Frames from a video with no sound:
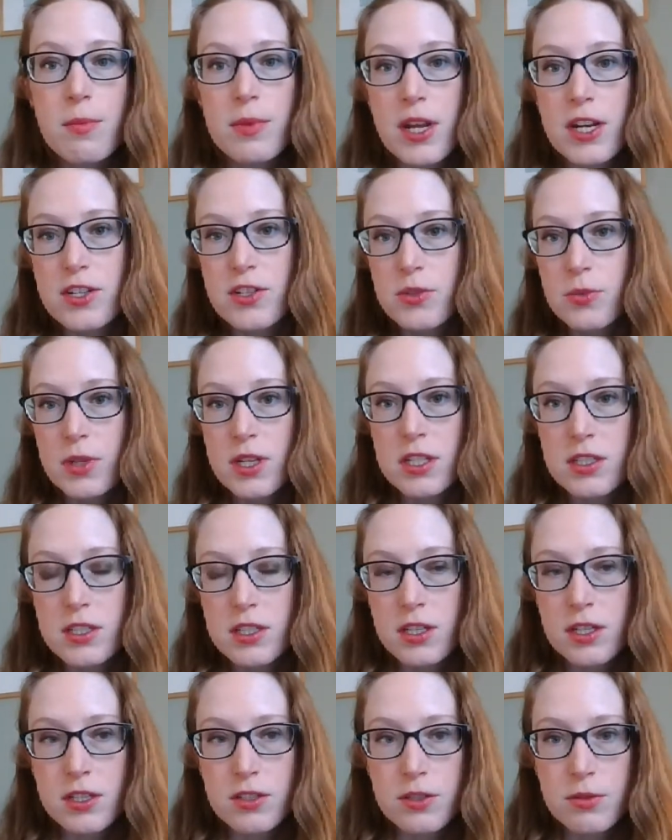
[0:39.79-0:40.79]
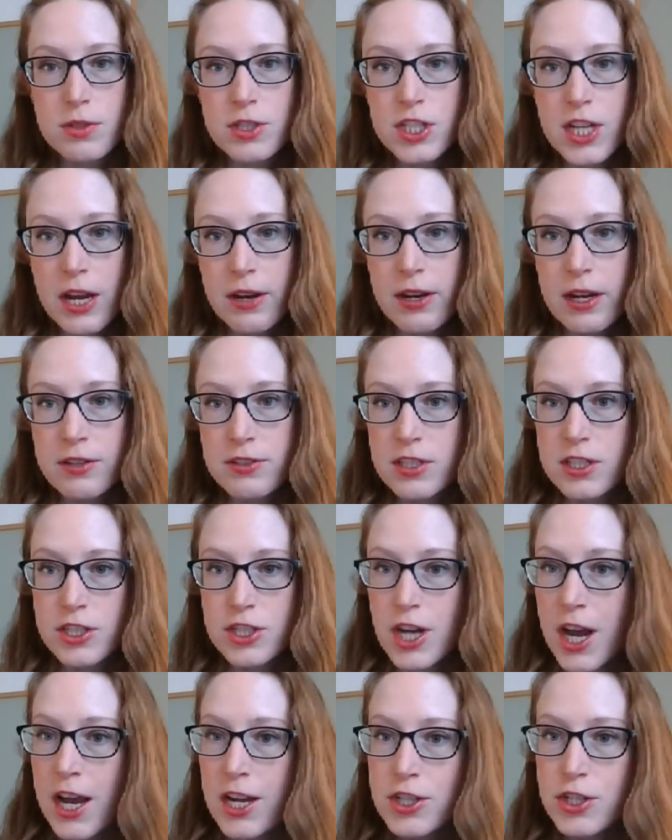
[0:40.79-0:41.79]
I just wanted to do a shout out to
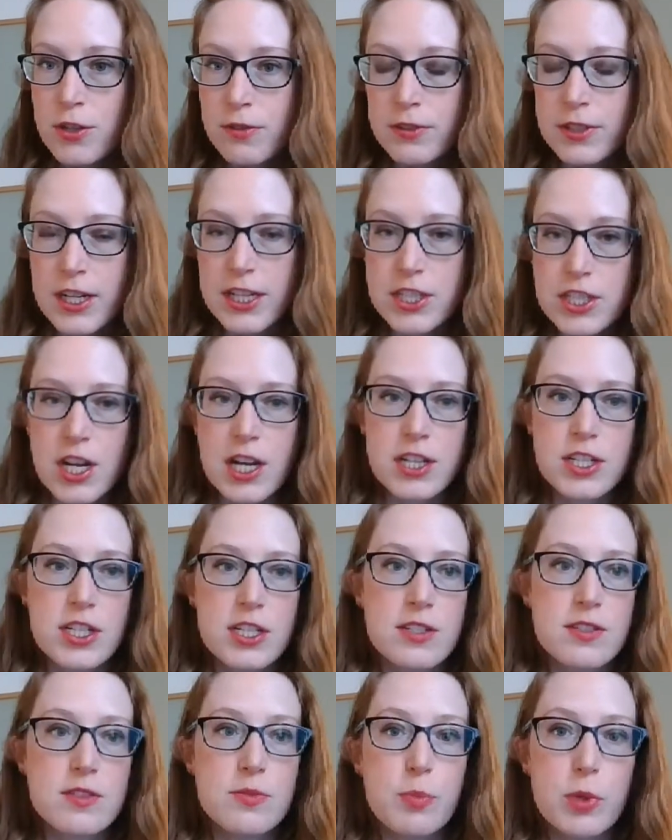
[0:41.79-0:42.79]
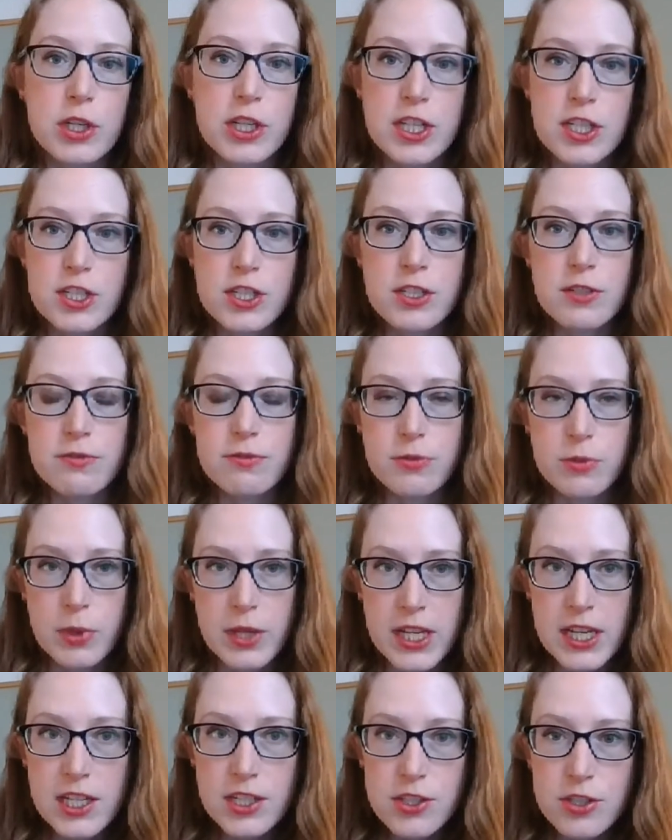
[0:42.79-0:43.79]
Josh over at Josh's Bookish
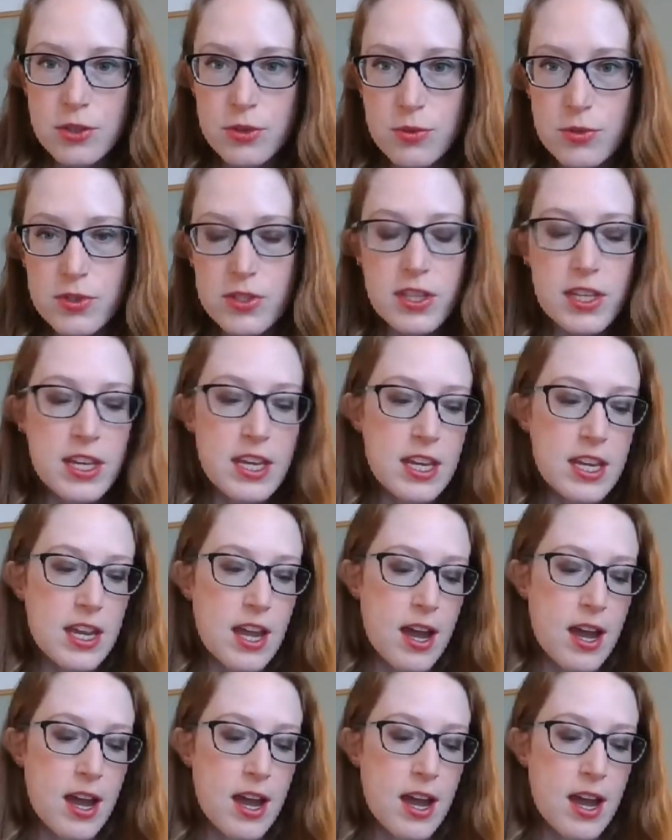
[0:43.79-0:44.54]
Voyage, who's the